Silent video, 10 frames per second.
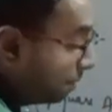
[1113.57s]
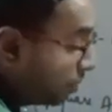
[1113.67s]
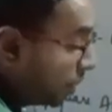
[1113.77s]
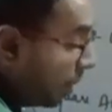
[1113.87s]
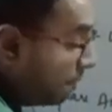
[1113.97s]

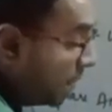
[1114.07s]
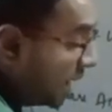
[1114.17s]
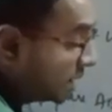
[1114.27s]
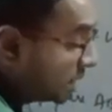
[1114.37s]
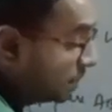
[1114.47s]

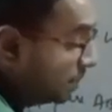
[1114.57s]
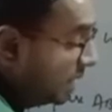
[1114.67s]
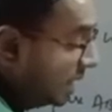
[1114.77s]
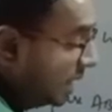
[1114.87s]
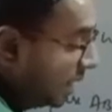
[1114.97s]
must
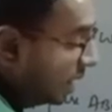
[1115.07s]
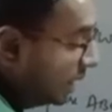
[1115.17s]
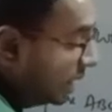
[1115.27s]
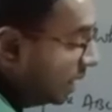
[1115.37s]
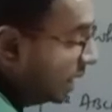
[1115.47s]
be
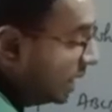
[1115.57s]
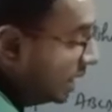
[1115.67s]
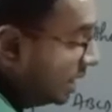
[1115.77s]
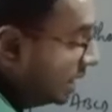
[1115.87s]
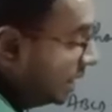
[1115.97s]

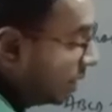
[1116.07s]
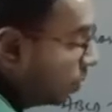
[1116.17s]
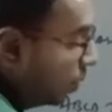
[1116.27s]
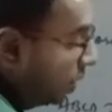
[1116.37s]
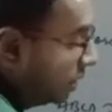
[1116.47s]

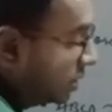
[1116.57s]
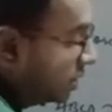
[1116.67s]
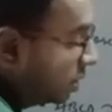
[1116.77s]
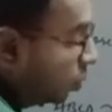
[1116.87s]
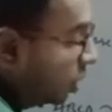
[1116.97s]
equal. This
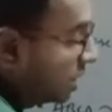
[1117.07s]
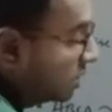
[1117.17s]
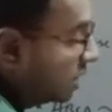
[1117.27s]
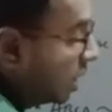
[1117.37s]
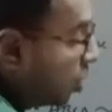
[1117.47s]
is what is
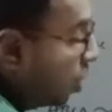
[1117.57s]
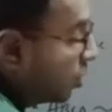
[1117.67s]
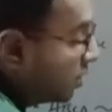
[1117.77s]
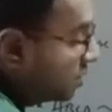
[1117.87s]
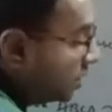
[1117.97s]
the
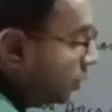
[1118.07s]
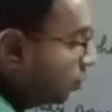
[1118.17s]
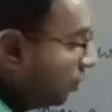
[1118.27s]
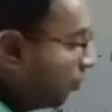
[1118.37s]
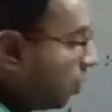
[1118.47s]
congruency
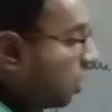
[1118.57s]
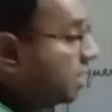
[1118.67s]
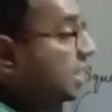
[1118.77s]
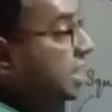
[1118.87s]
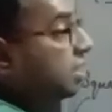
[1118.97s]
rule for
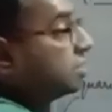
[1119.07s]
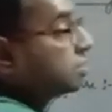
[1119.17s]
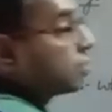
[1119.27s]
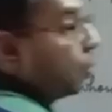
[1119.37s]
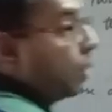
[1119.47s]

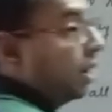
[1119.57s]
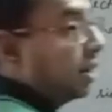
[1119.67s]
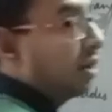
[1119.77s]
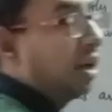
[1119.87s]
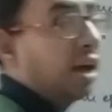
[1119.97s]
square.
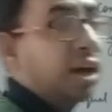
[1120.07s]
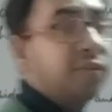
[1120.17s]
Are we